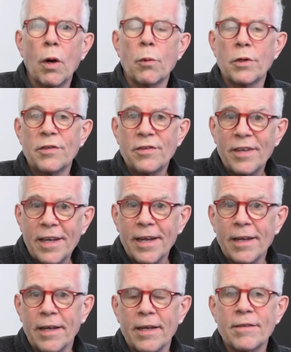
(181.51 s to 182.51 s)
we're
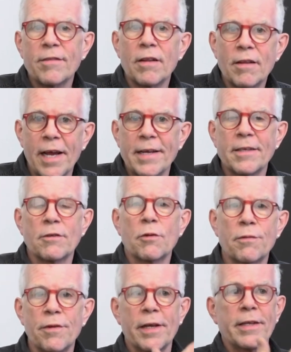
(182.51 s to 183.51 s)
seeing is the light that's
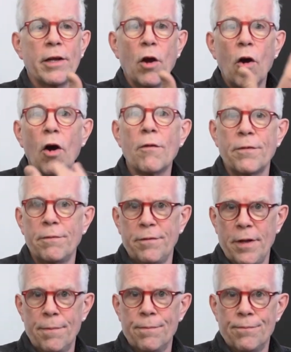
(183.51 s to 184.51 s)
reflecting off of
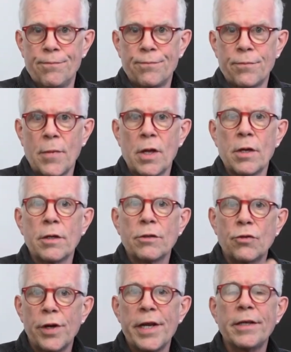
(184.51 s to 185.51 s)
them.
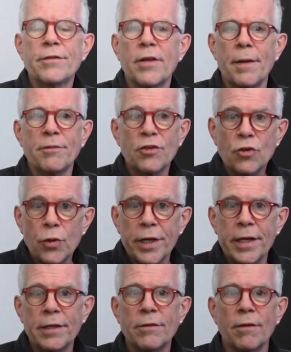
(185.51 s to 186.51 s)
Trillions times
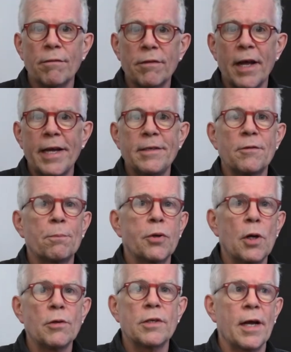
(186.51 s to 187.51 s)
trillions of lights,
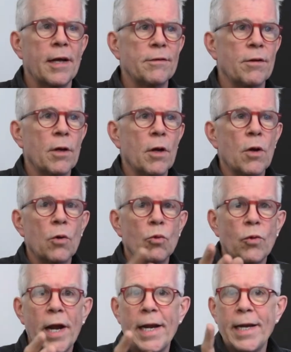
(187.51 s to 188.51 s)
protons,
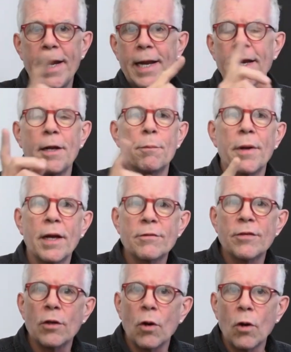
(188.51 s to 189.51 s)
radiating and
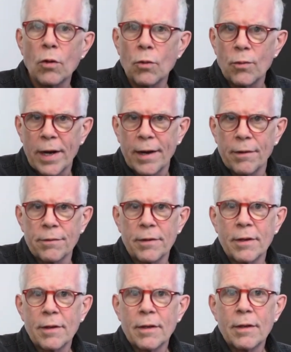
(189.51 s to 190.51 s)
bouncing all around
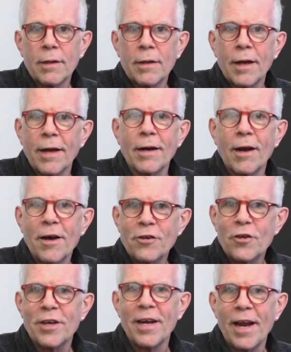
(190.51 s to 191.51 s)
at
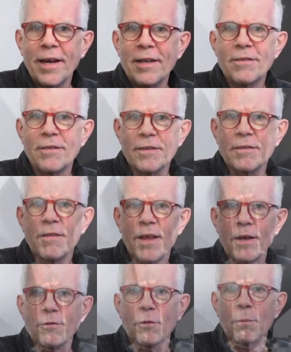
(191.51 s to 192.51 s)

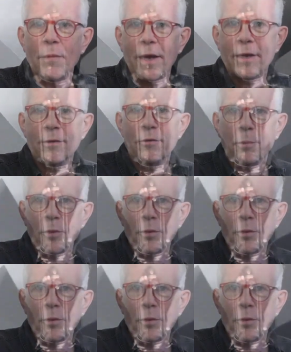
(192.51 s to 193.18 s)
186,000 miles per